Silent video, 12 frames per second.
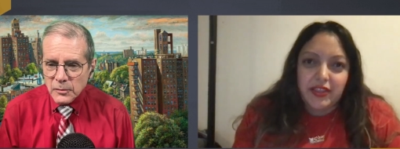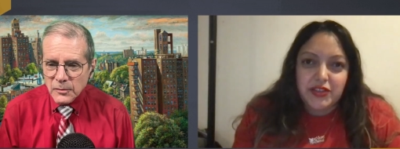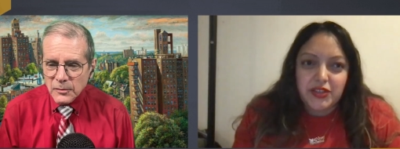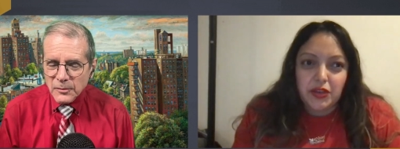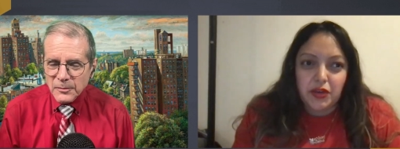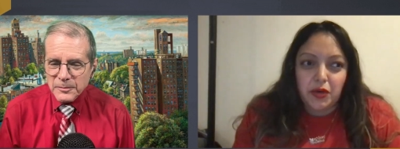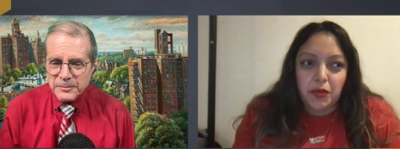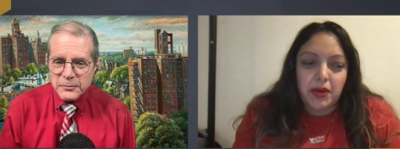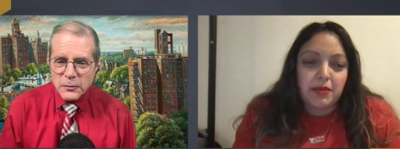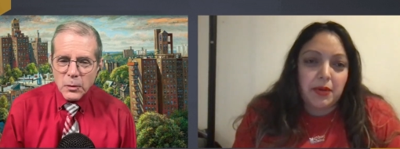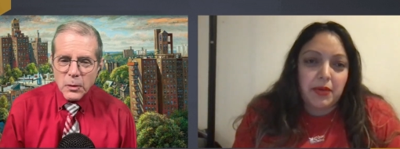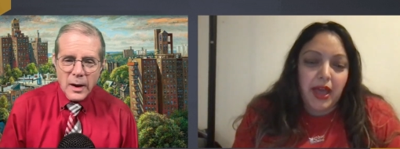Speaker 1: And so
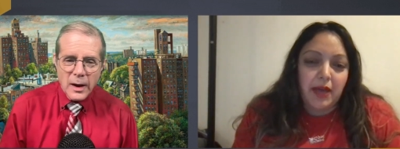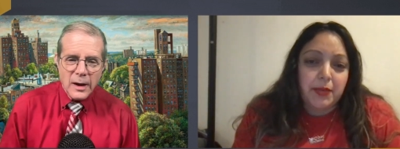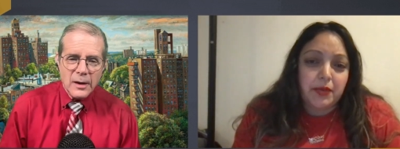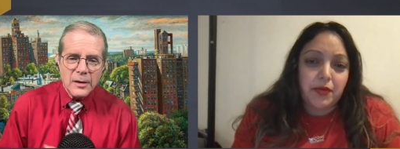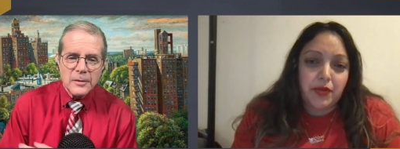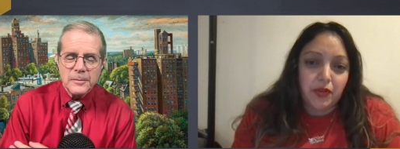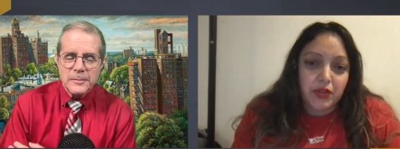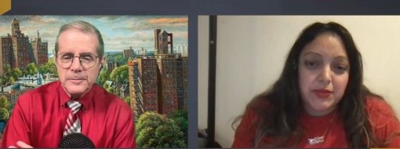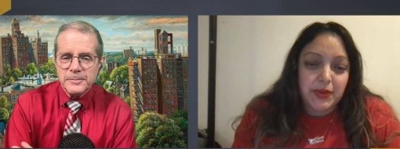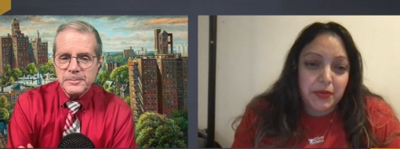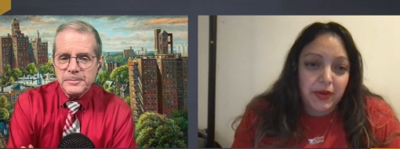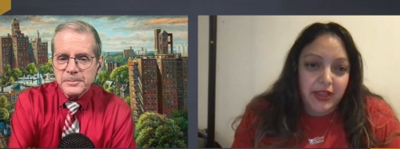we're wow. very happy for
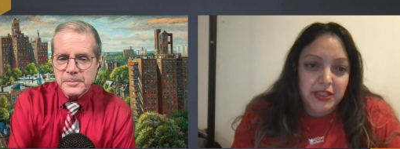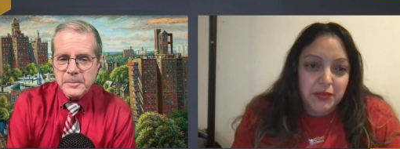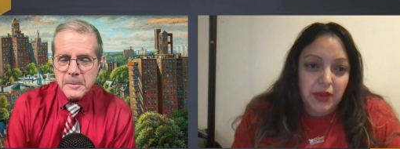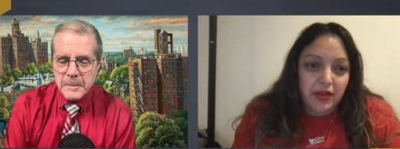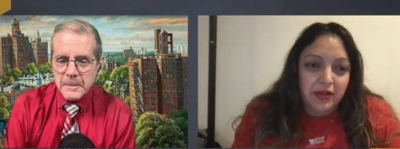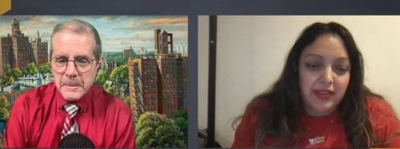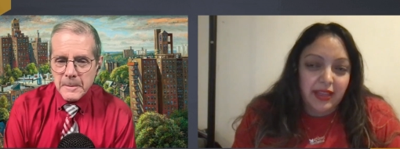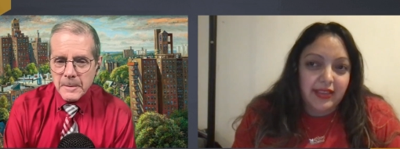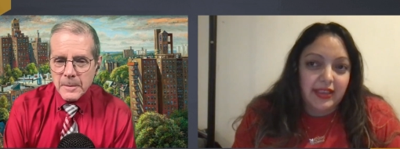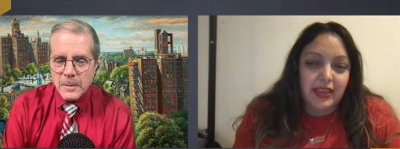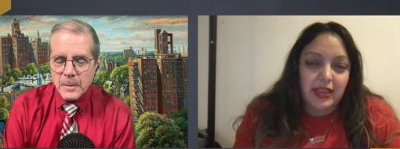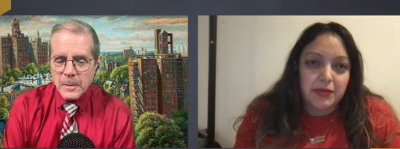those people as well
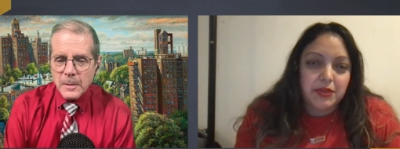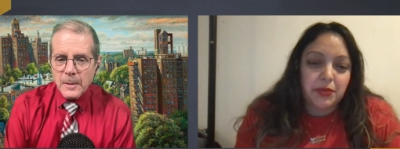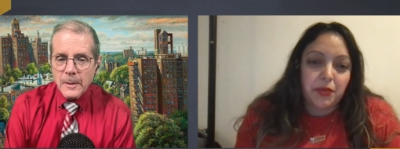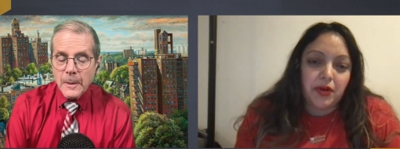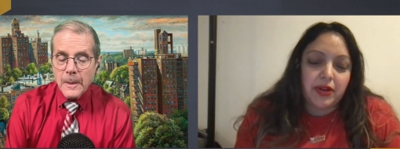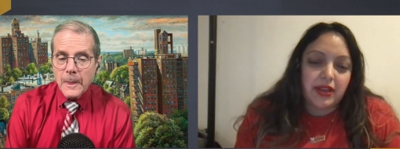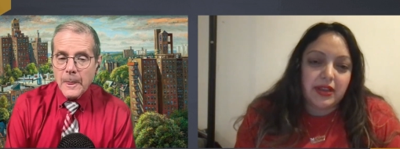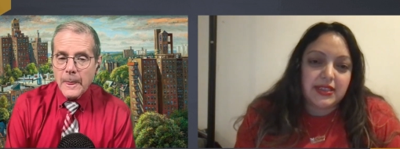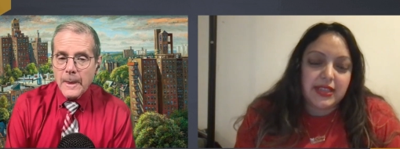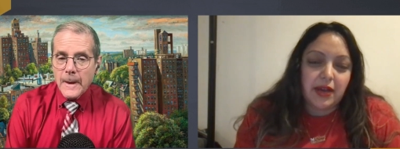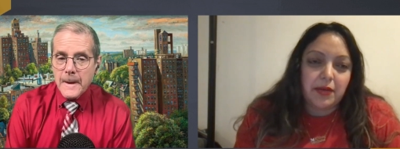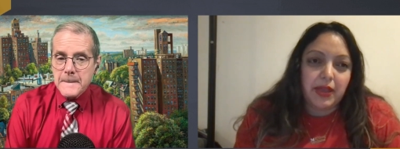that they keep supporting
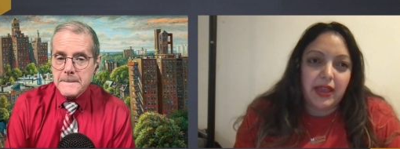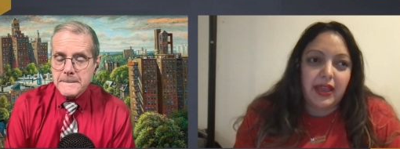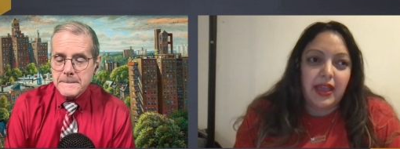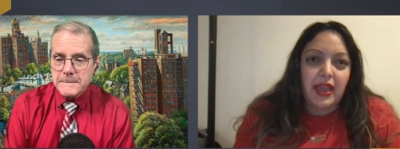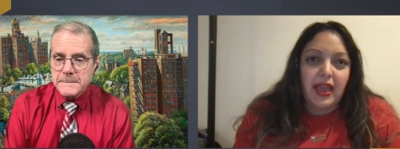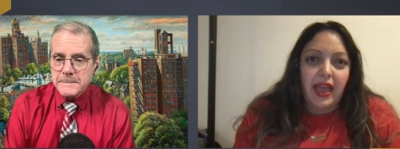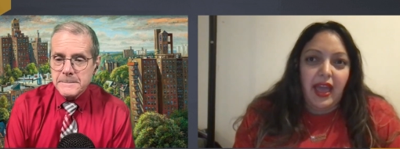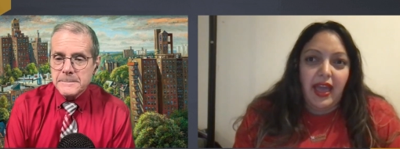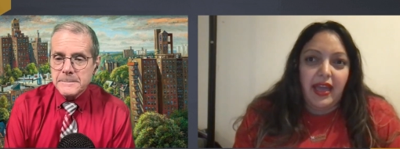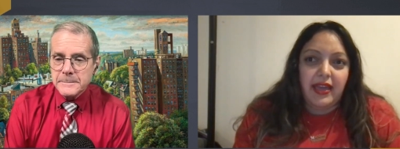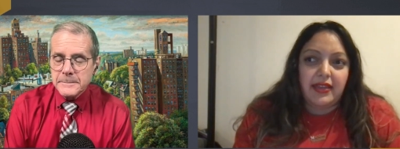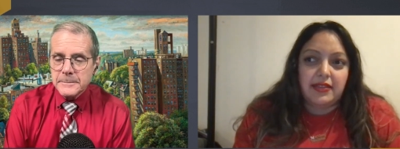us that way.
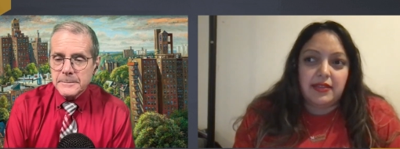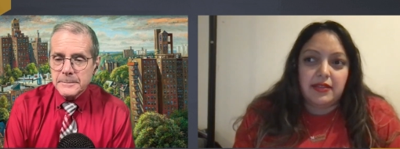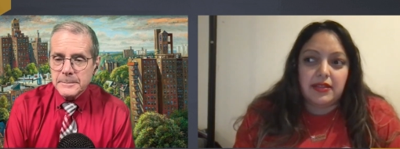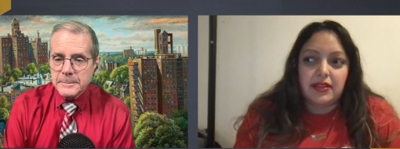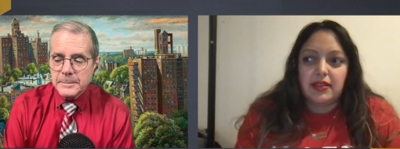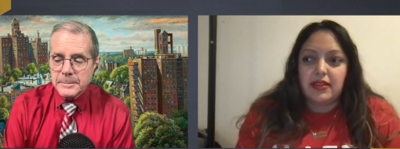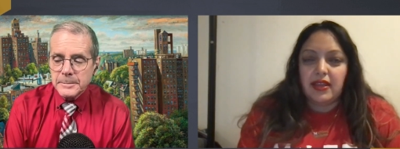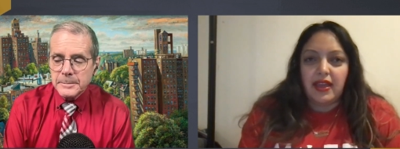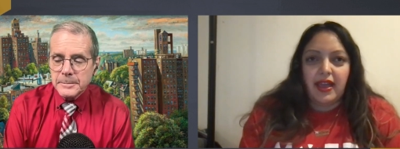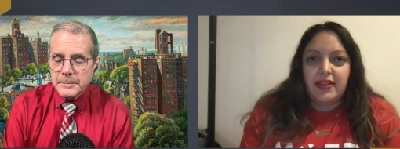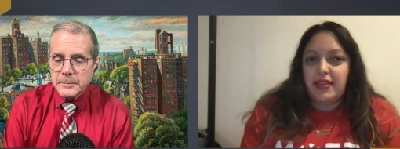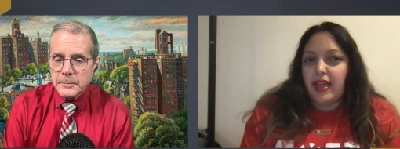And
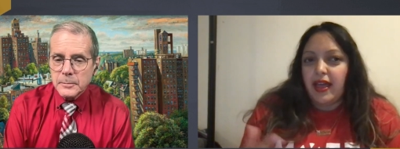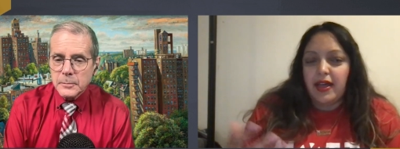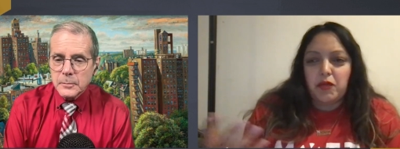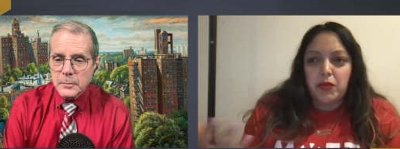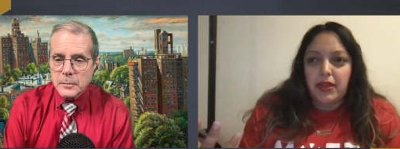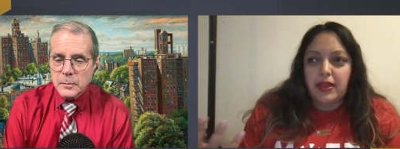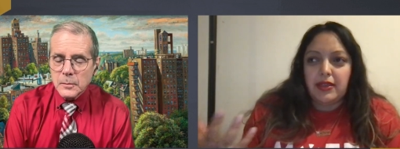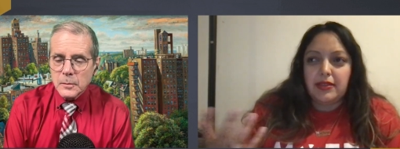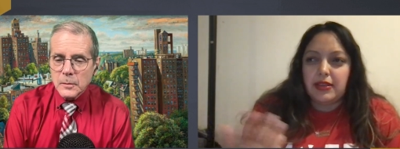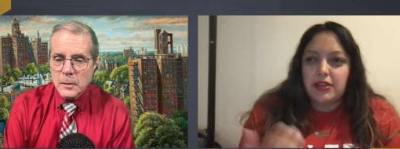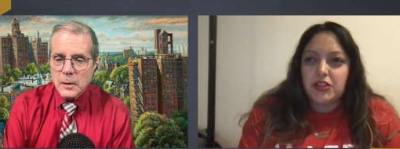and yeah, we